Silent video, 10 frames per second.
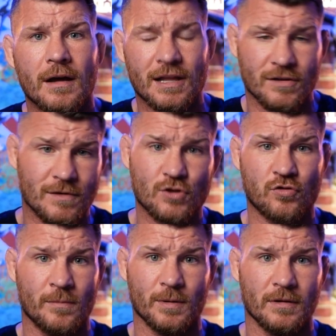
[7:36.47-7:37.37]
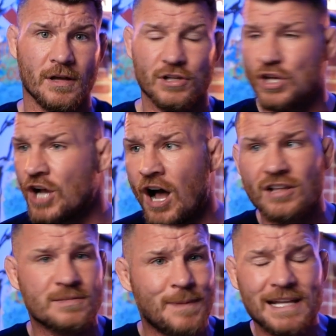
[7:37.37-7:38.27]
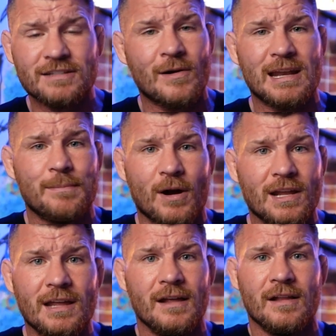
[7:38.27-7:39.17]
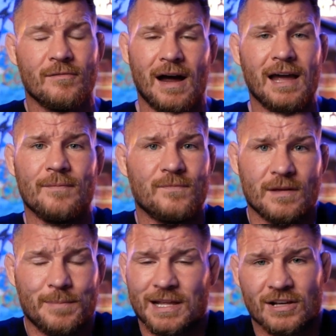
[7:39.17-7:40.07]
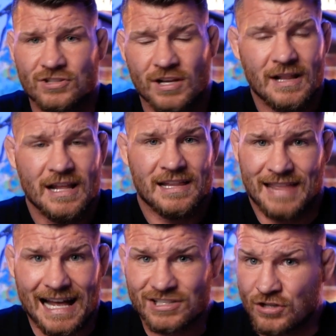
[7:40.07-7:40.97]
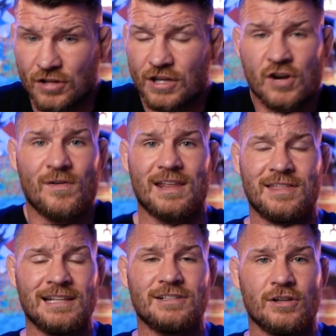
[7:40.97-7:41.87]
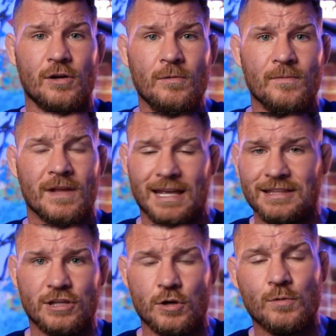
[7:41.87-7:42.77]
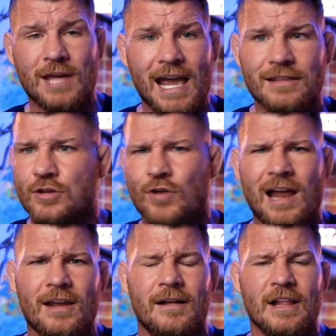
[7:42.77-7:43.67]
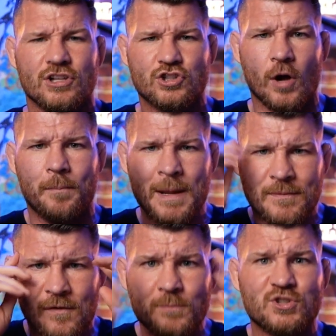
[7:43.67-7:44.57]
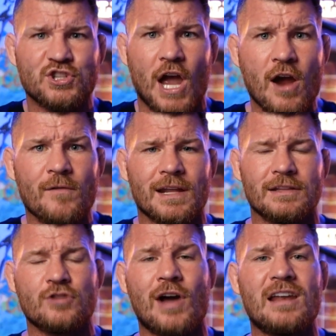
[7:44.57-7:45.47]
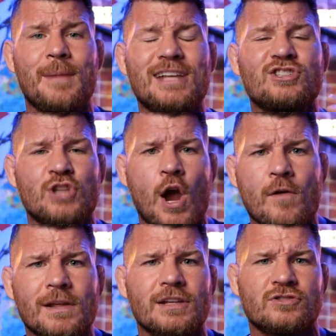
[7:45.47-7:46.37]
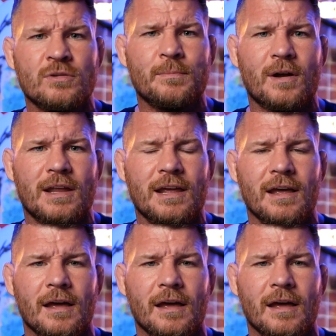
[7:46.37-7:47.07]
and you're in trouble. You can't speak to anybody, right? Because that's not the correct thing to do. In the U K, they're trying to stop people from stirring. They're trying to make stirring at somebody